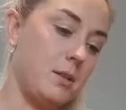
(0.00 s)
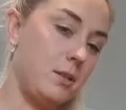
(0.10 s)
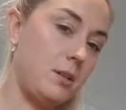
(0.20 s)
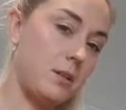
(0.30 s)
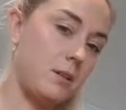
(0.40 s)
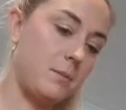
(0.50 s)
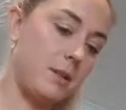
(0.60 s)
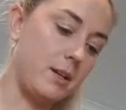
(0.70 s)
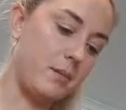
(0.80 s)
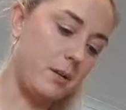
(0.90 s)
literally just going to
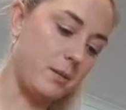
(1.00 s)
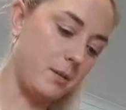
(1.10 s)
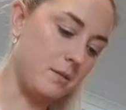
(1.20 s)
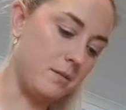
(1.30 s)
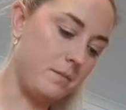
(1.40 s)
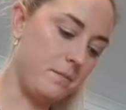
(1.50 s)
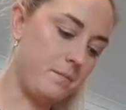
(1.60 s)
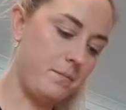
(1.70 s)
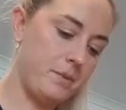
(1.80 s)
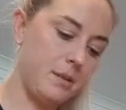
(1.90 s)
pick up my bowl,
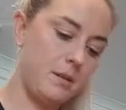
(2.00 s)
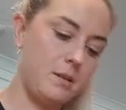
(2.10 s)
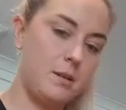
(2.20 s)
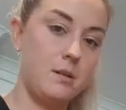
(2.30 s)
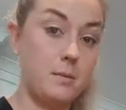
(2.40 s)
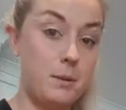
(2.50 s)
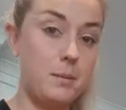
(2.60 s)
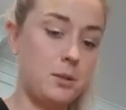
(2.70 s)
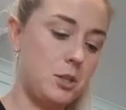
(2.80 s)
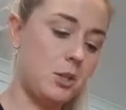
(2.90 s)

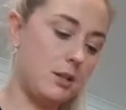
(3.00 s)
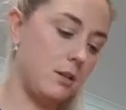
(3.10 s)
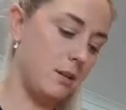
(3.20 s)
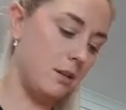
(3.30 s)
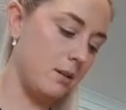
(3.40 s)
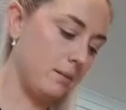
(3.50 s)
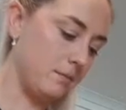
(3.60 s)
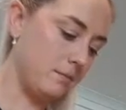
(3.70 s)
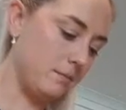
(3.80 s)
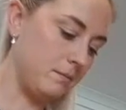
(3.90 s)
pop the chicken in here,
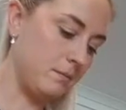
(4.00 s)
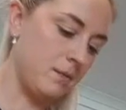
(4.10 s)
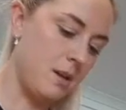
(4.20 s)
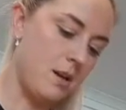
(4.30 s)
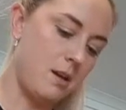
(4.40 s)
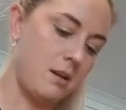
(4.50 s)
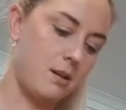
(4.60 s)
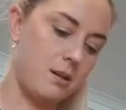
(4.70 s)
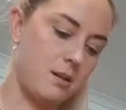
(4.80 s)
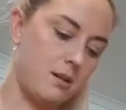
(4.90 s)

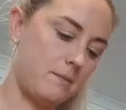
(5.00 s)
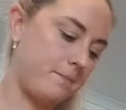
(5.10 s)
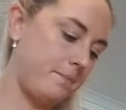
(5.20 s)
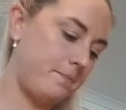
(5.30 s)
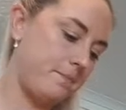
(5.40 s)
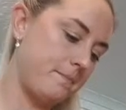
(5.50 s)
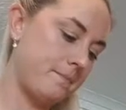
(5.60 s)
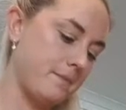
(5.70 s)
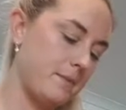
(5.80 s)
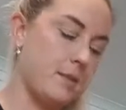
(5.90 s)
and
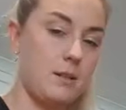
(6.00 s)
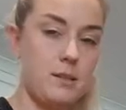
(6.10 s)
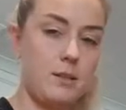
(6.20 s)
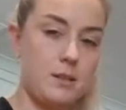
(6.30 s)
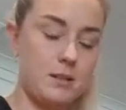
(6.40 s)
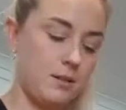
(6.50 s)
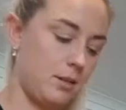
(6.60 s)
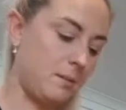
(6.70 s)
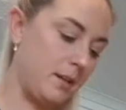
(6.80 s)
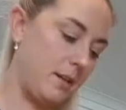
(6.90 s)
I just like to
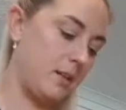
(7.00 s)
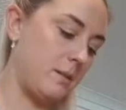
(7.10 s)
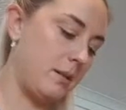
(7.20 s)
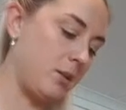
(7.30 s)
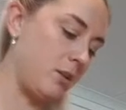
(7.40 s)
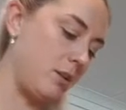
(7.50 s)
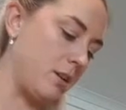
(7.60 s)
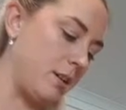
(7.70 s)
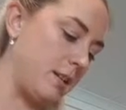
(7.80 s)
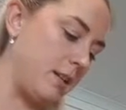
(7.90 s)
use my hands. So make sure you got
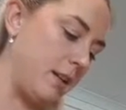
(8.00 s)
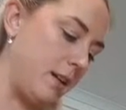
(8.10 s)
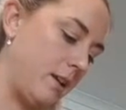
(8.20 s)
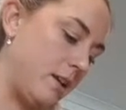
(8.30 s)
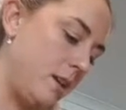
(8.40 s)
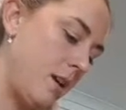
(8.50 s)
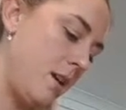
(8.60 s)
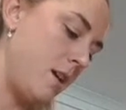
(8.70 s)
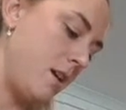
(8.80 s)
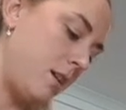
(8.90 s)
nice clean hands, and
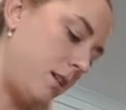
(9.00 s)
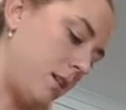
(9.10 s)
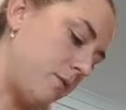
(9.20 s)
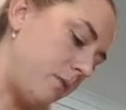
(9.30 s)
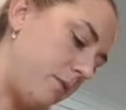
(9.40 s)
you just